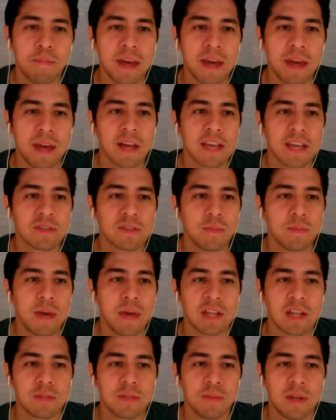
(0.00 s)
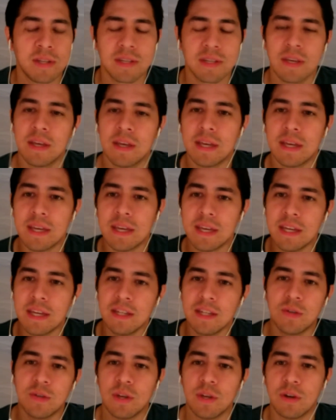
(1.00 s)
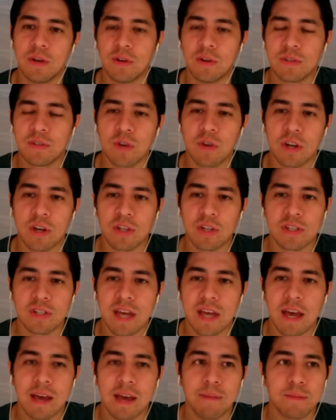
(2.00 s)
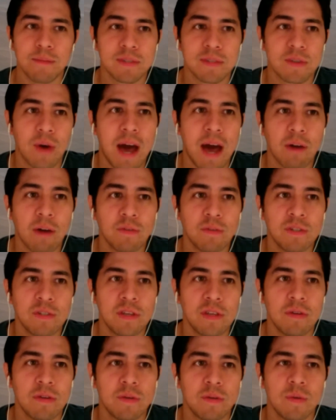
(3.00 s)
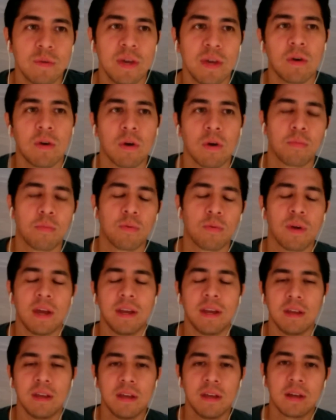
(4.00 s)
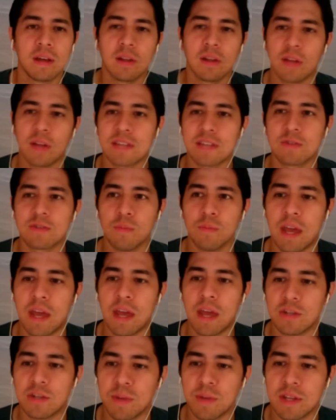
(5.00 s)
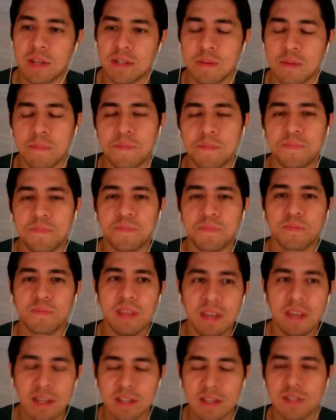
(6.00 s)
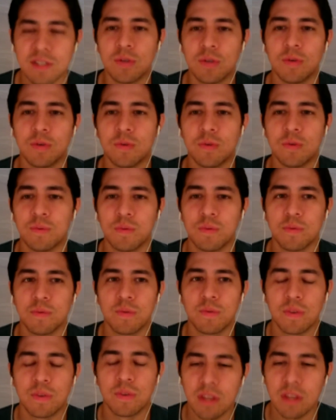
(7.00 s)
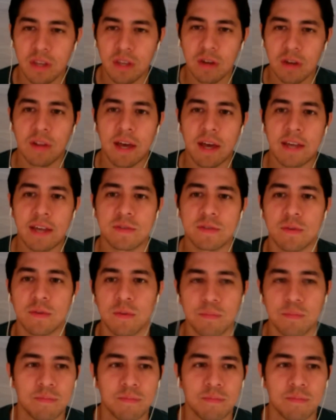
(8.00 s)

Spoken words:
classroom management into your instruction time? So how do you incorporate classroom management into your classroom